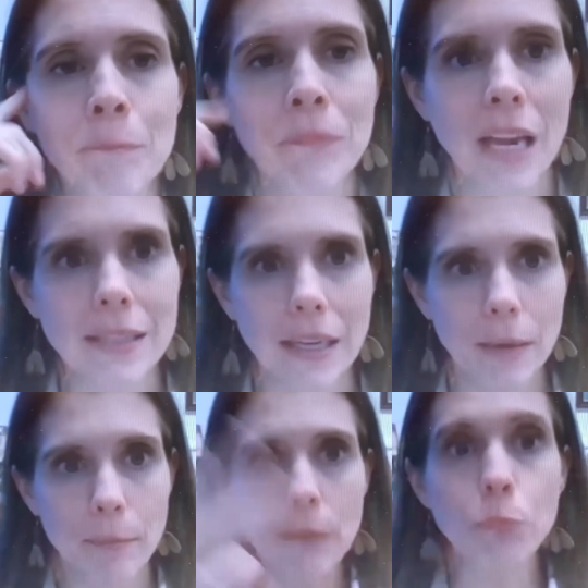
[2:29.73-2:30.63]
as like a
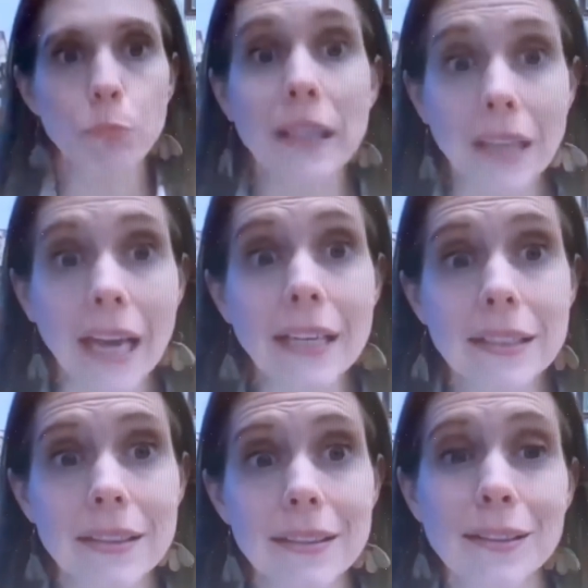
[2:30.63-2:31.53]
big bright
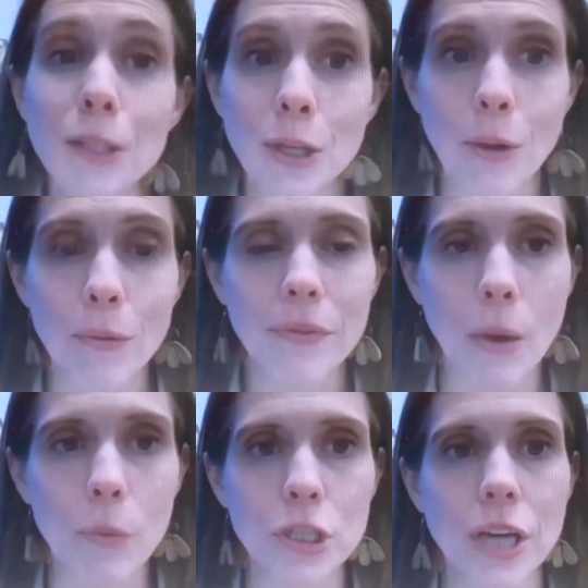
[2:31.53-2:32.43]
light,
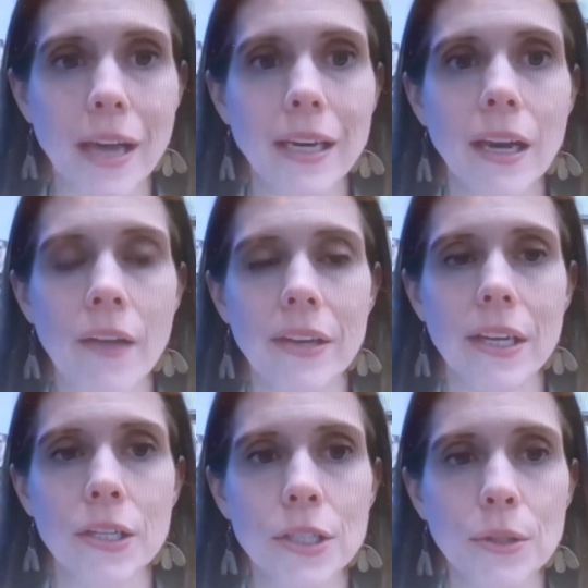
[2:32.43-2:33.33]
that we're shining on the
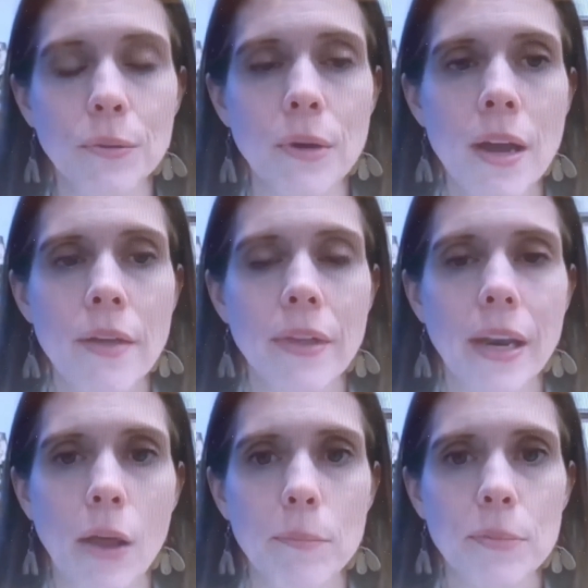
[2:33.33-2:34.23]
issue that
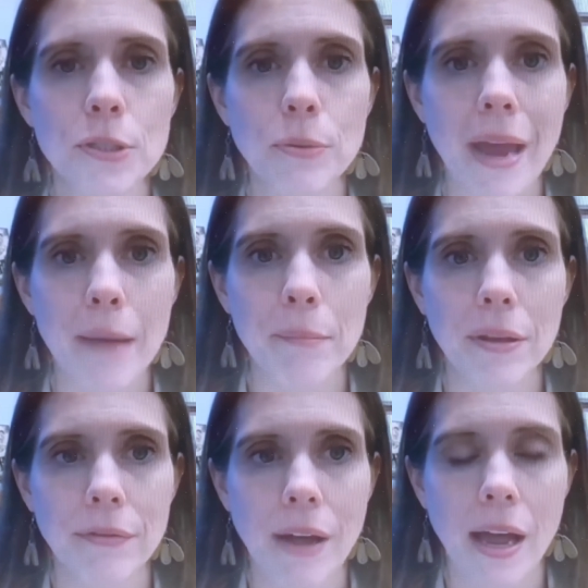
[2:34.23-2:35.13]
helps to
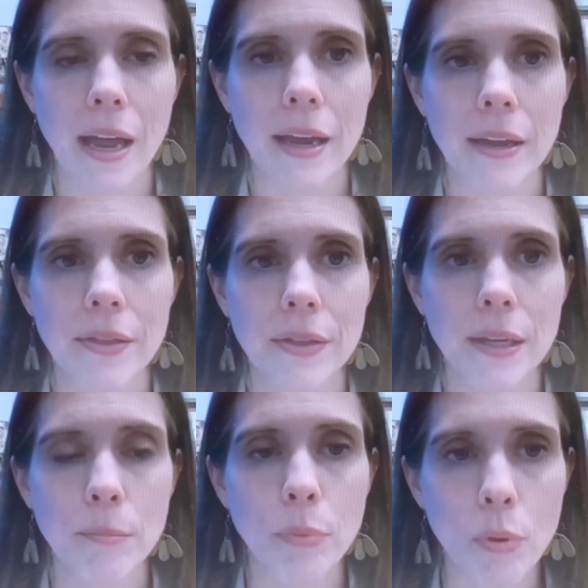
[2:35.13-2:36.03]
amplify the
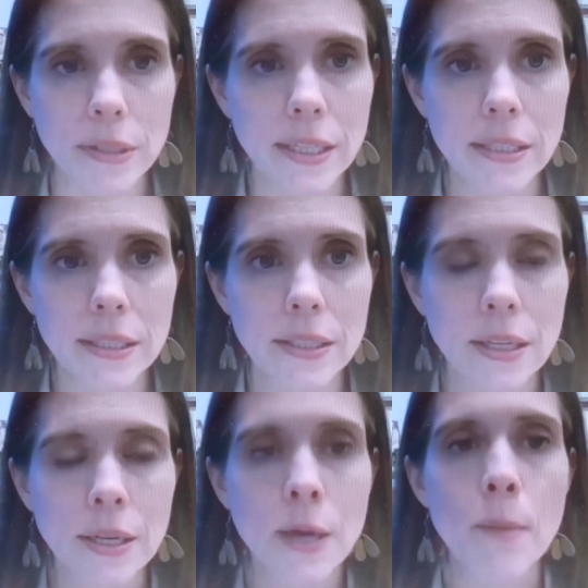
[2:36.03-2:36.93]
importance.
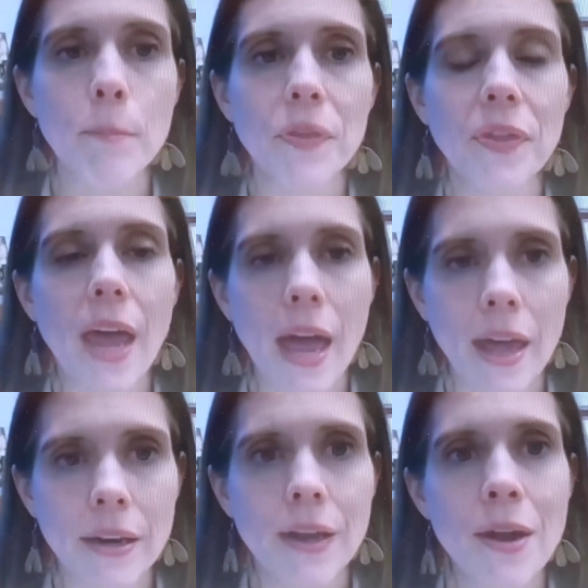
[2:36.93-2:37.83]

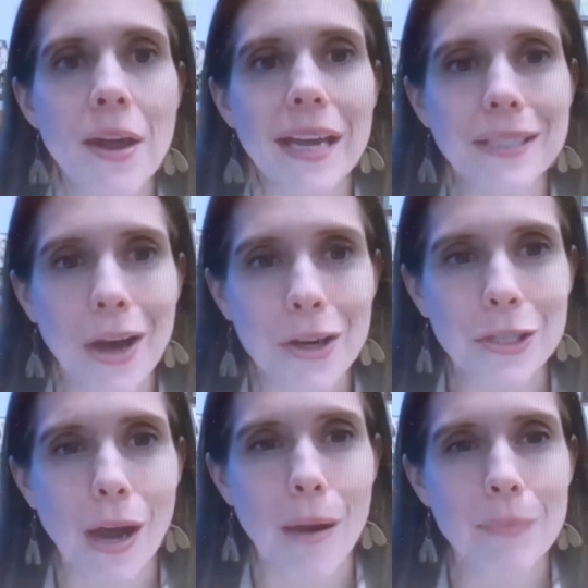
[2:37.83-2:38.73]
And it's our
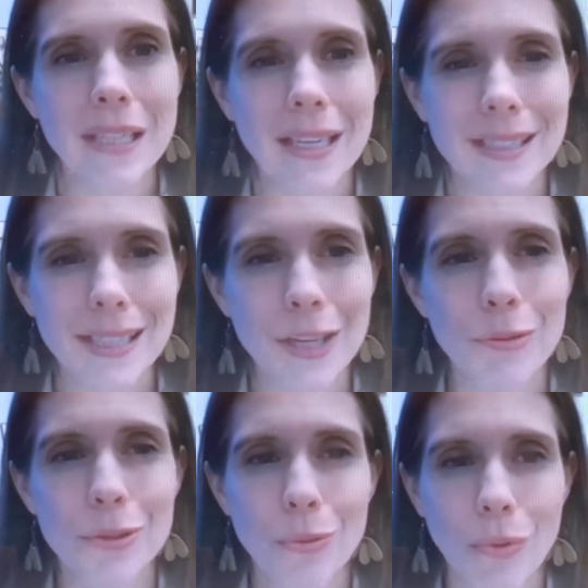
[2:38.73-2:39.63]
job to
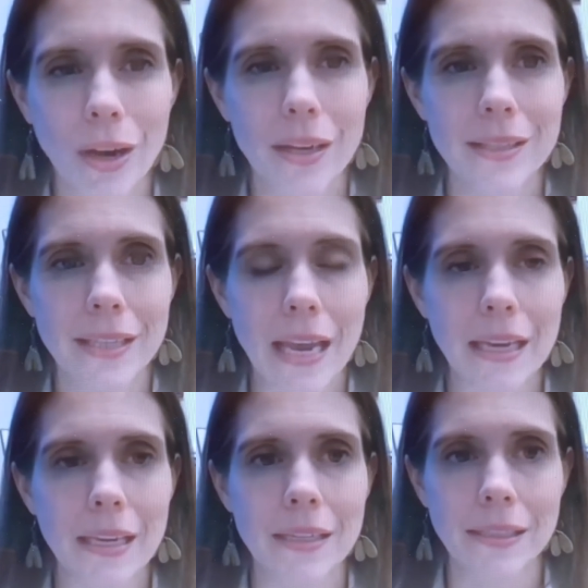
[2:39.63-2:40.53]
continue to work day
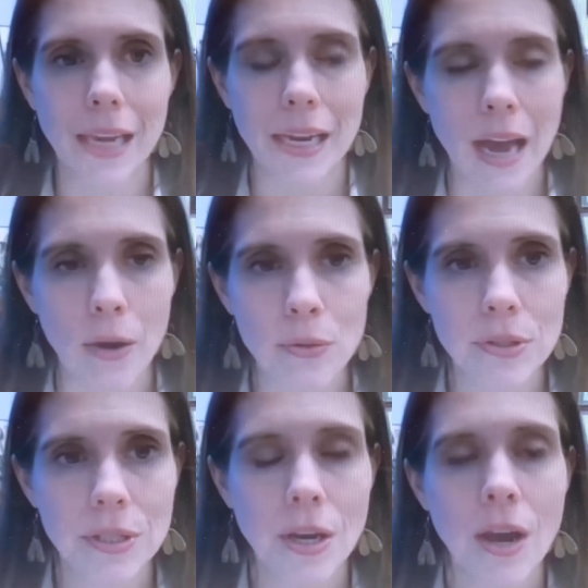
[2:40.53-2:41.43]
in and day out
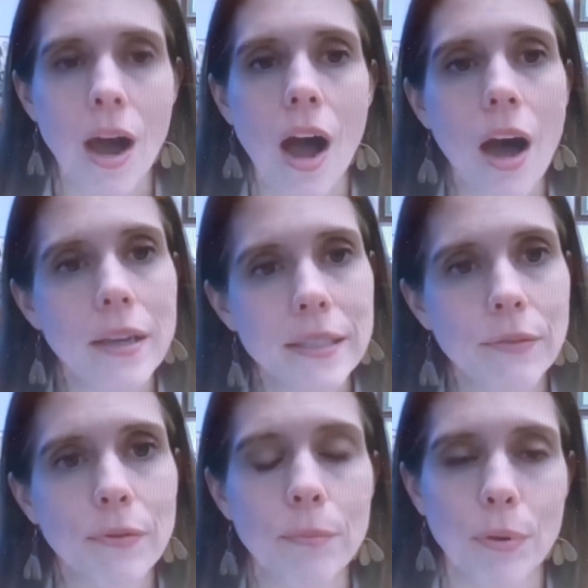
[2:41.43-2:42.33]
on
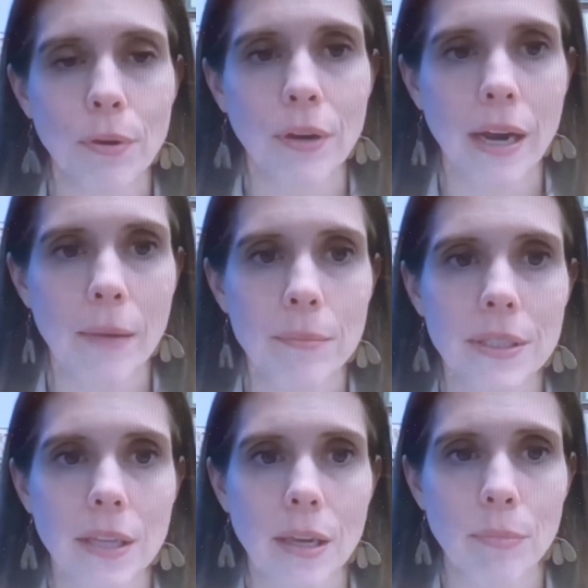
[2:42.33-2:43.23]
different
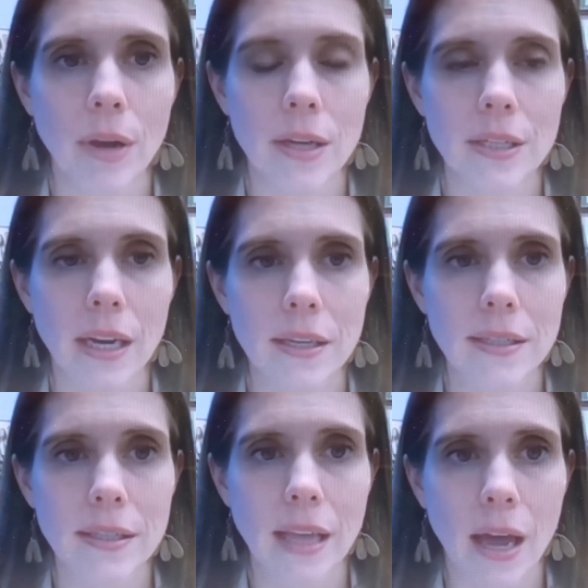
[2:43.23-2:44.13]
programs and projects
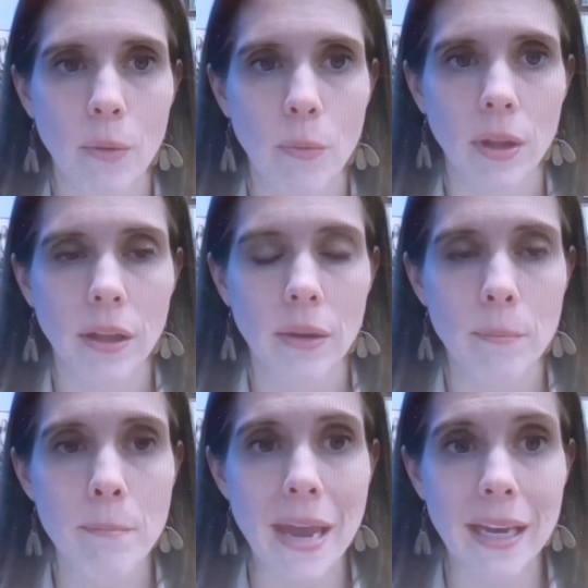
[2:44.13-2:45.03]
that will
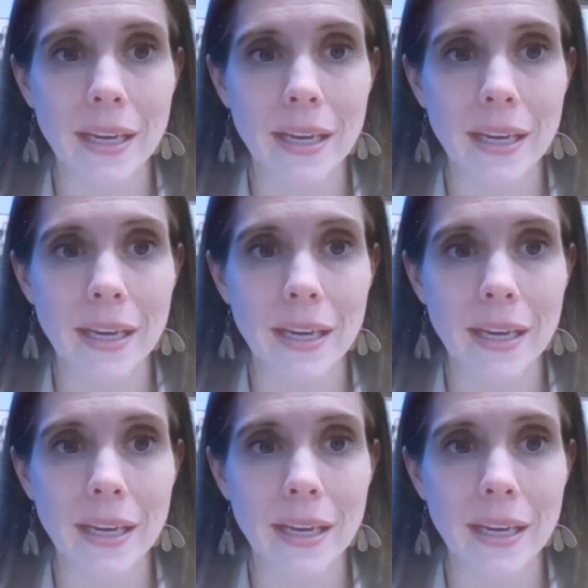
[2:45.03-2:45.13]
make